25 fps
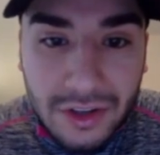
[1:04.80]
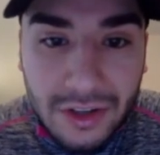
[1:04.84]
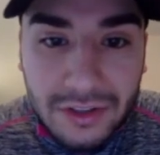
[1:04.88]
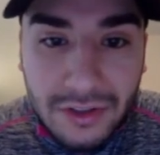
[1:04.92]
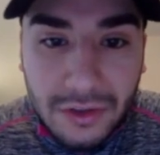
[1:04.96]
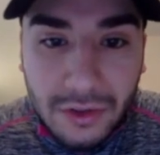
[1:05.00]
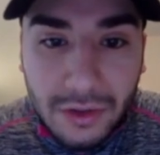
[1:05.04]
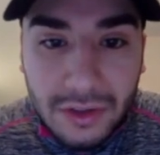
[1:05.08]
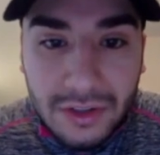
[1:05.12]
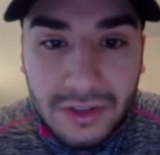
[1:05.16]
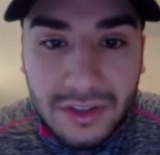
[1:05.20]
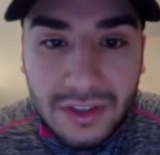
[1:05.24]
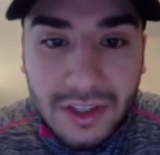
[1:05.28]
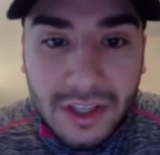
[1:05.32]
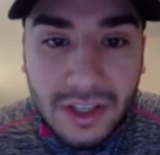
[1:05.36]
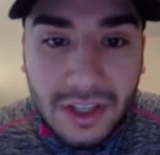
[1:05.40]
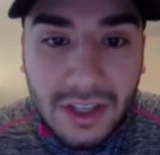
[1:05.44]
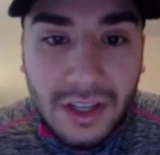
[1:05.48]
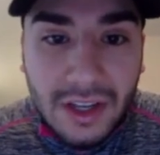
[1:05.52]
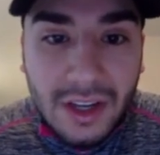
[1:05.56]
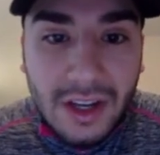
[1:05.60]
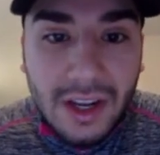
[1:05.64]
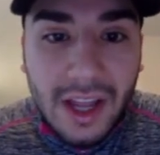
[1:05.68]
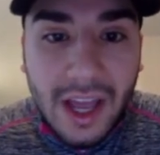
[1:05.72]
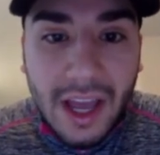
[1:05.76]
here, as you can
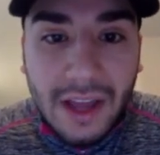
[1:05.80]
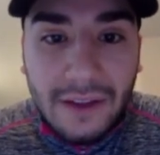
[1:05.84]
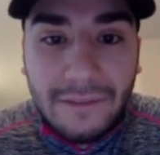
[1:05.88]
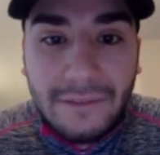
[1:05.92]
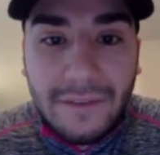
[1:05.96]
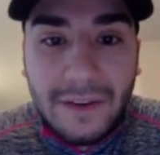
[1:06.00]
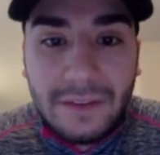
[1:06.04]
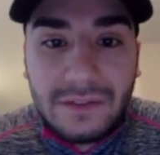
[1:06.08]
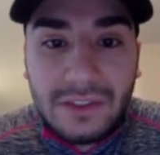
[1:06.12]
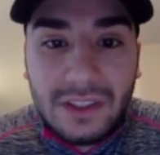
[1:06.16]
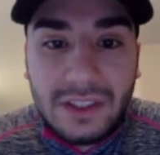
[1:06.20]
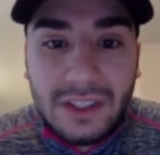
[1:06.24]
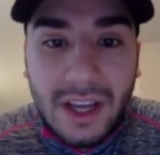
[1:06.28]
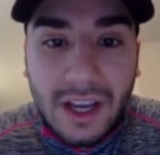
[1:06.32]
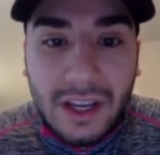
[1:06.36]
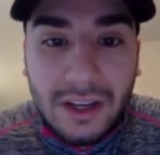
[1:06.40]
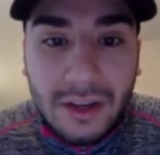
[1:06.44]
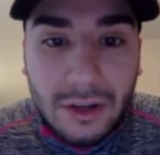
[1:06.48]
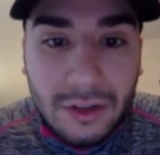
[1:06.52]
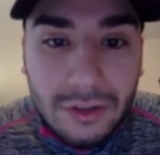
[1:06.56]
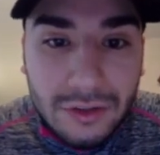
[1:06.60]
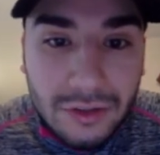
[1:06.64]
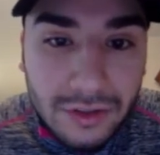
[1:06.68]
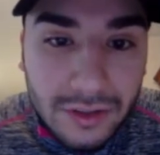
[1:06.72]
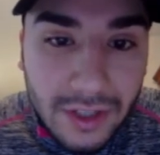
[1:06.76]
see, at
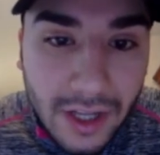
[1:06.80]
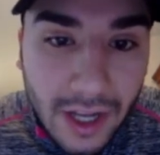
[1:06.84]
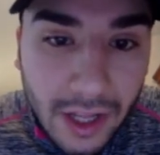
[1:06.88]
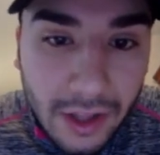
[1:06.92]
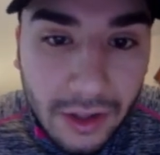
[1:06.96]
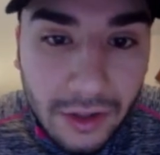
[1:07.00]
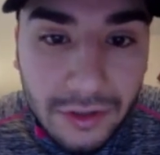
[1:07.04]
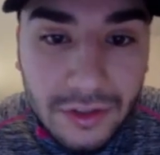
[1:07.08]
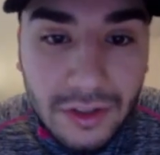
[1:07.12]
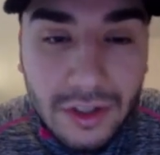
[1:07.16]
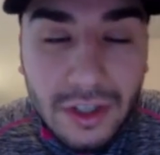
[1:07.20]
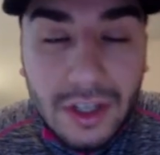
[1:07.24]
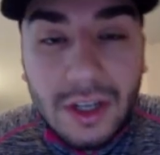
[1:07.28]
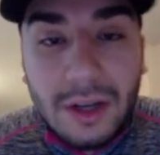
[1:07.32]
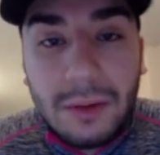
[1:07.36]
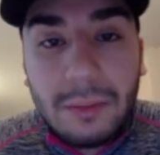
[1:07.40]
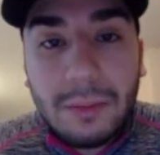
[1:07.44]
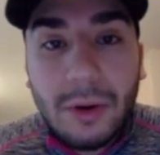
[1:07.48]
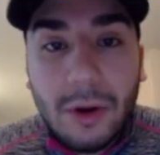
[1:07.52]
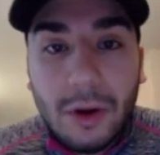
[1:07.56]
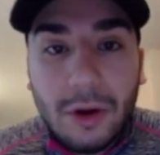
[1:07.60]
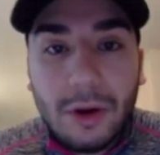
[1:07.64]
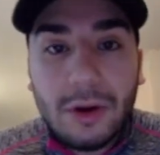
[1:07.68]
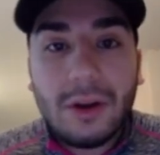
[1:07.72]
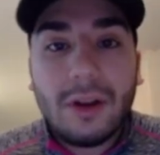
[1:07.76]
$5,900
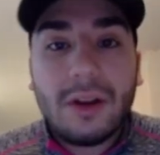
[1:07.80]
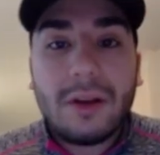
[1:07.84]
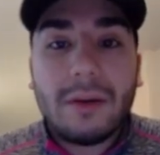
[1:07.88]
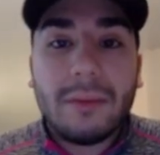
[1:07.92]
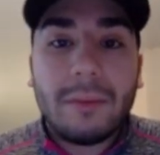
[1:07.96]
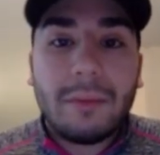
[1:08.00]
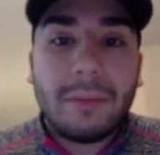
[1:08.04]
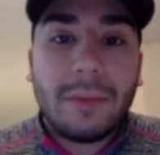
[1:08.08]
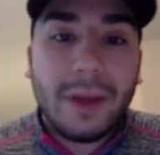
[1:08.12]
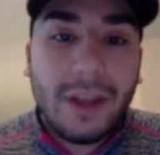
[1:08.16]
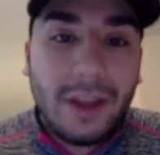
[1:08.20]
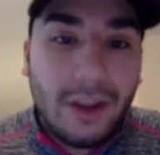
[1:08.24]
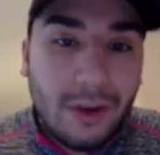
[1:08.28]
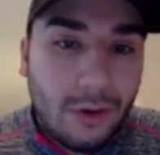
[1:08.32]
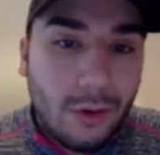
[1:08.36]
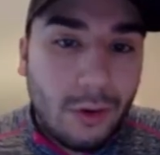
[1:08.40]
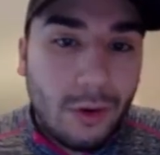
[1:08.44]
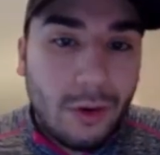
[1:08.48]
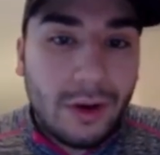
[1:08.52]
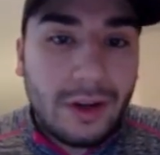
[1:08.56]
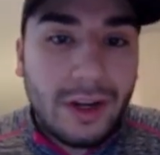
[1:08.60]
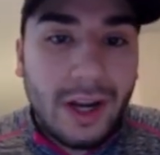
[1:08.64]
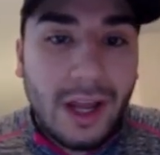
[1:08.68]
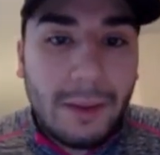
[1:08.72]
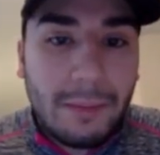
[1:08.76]
per
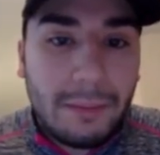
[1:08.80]
Bitcoin.